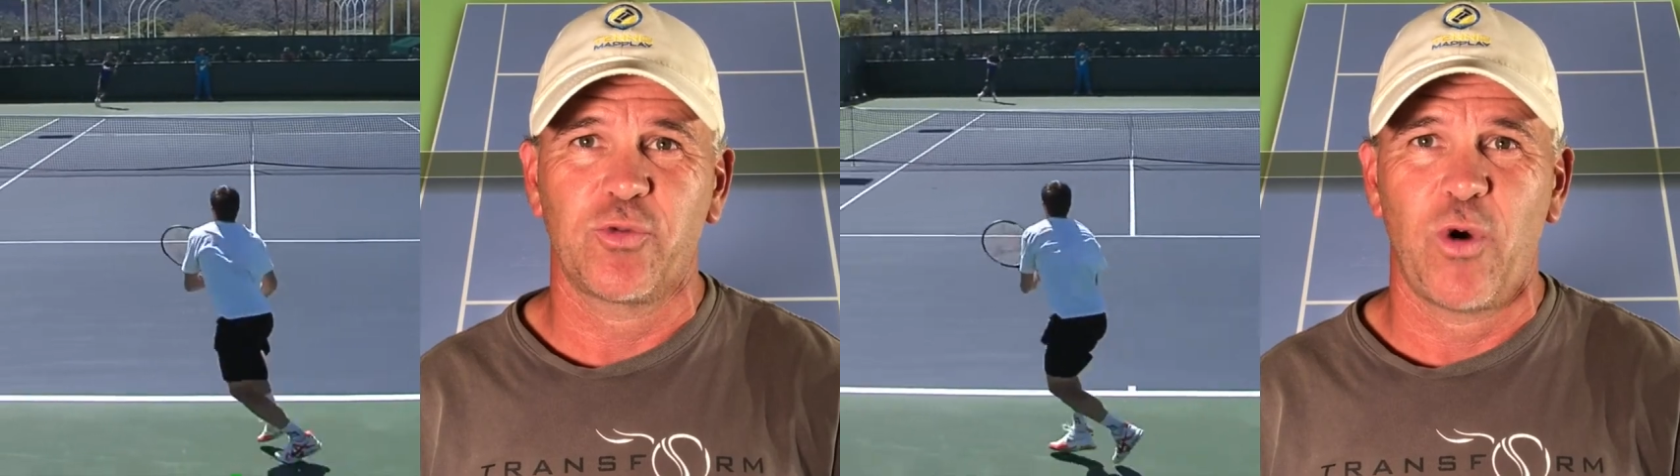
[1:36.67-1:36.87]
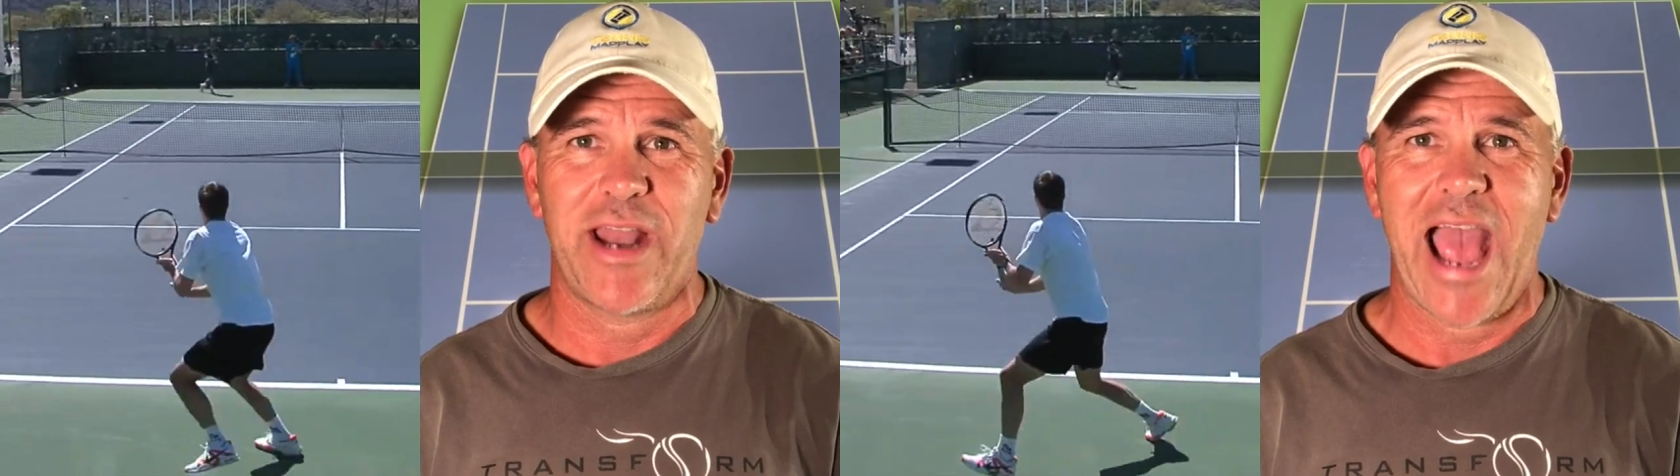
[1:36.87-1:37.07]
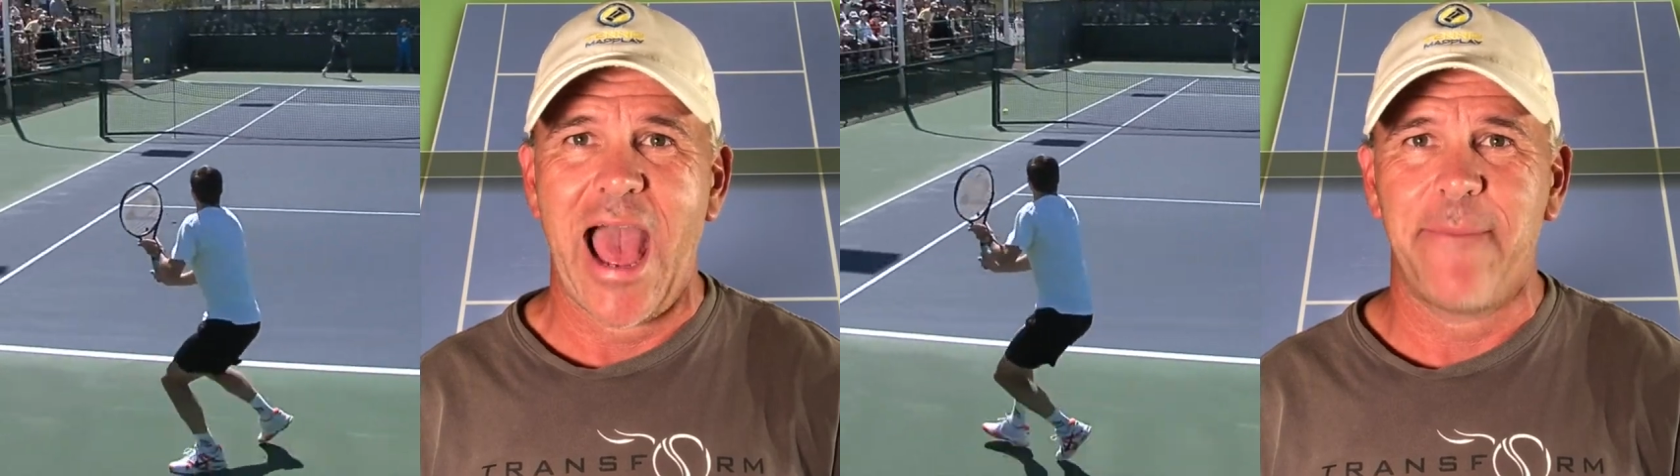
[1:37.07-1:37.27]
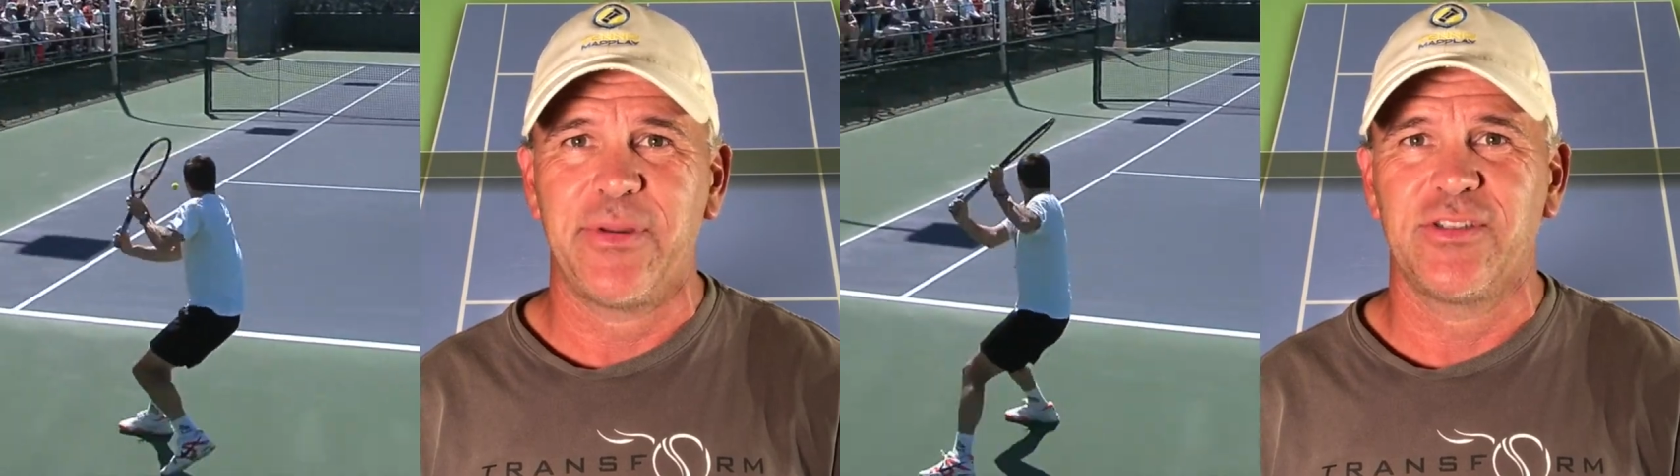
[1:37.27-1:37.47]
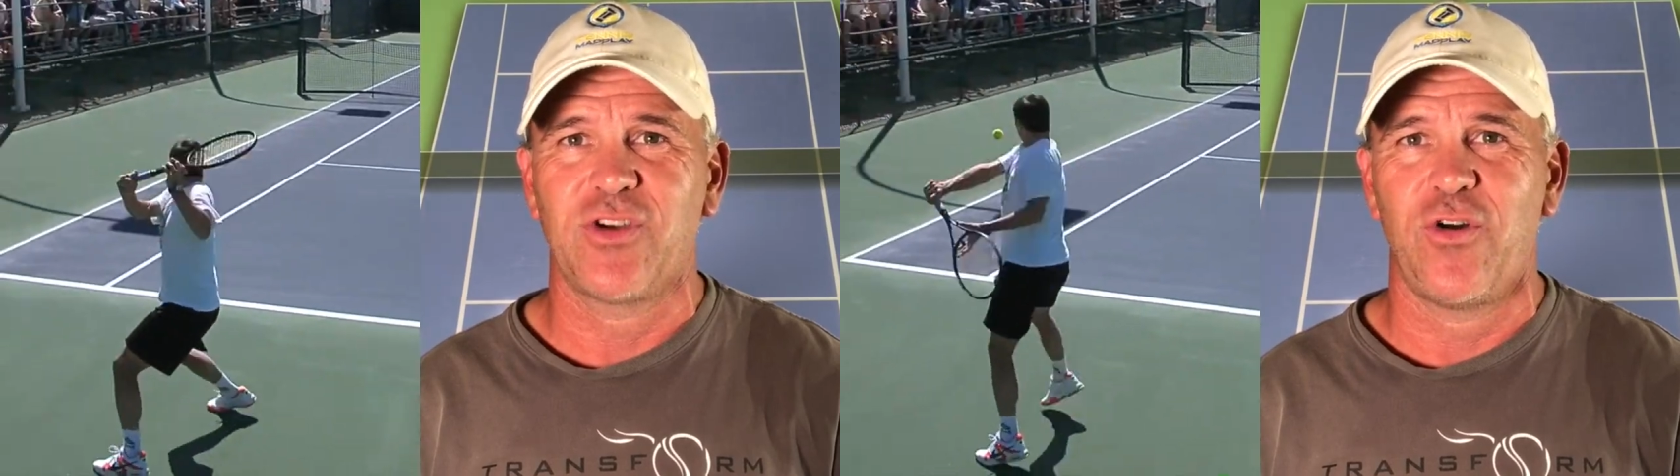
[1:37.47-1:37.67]
what
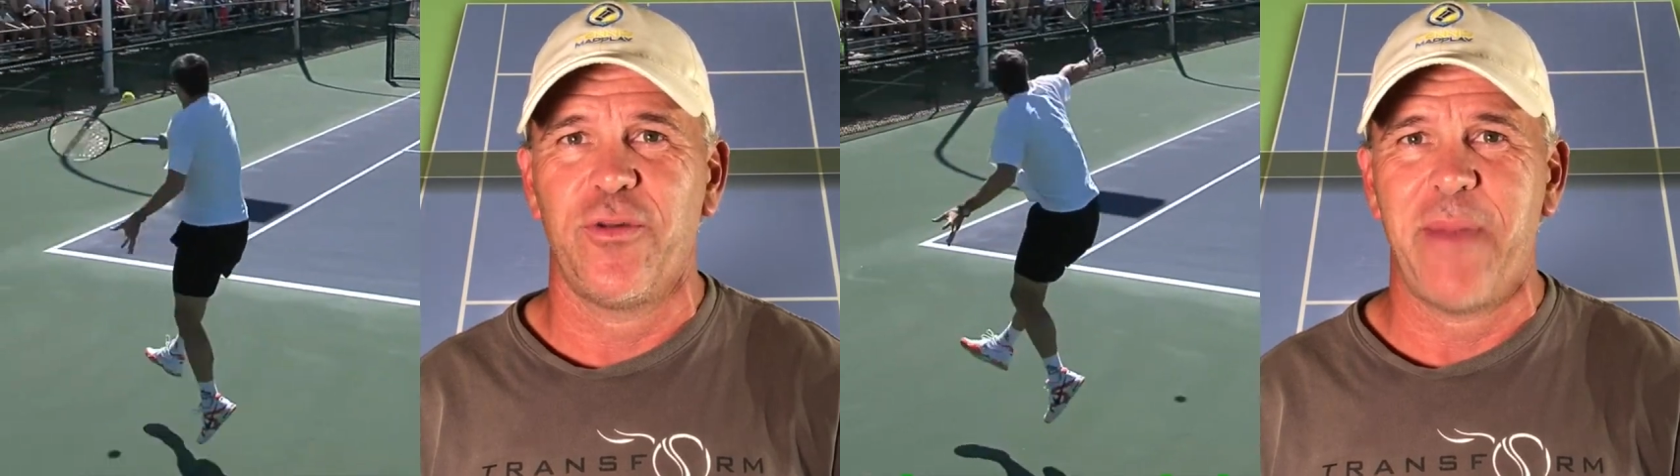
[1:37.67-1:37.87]
happens on the